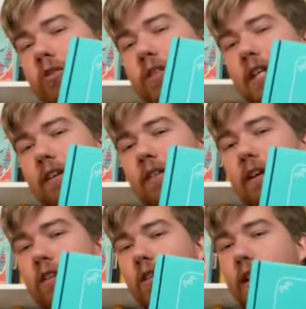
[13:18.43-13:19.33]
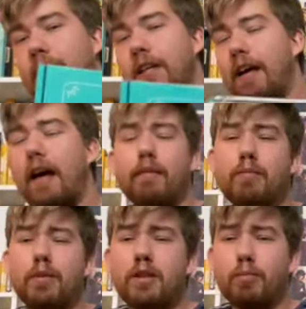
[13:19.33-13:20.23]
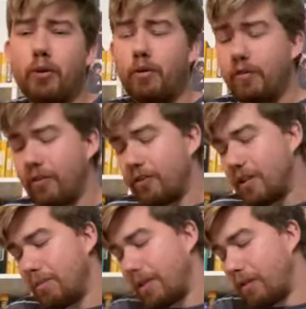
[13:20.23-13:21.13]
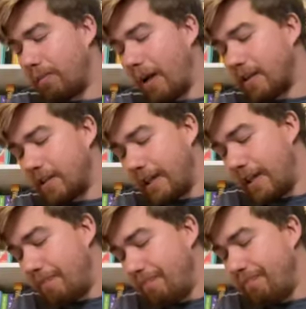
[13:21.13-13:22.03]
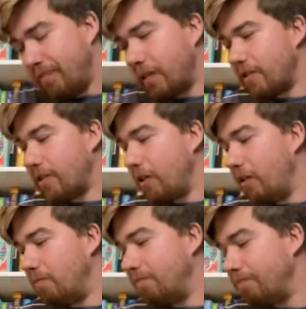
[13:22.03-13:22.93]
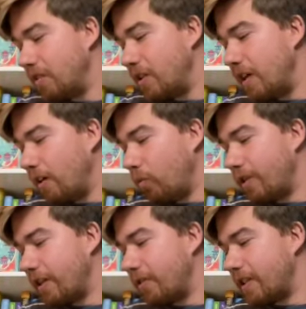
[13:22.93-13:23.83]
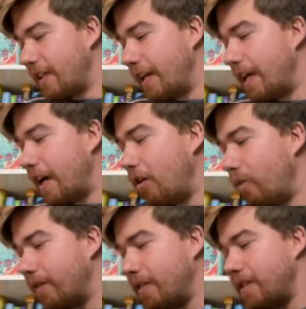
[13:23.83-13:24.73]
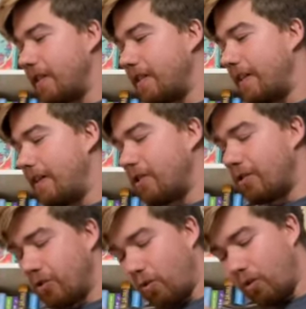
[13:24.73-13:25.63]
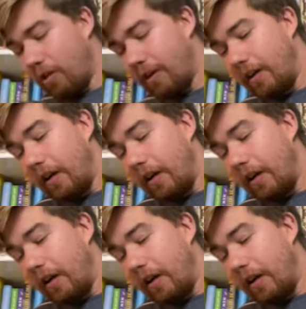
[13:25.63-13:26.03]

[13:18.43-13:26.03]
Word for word: excited nonetheless. I haven't been spoiled for this month's box yet, so we shall see what this is in store.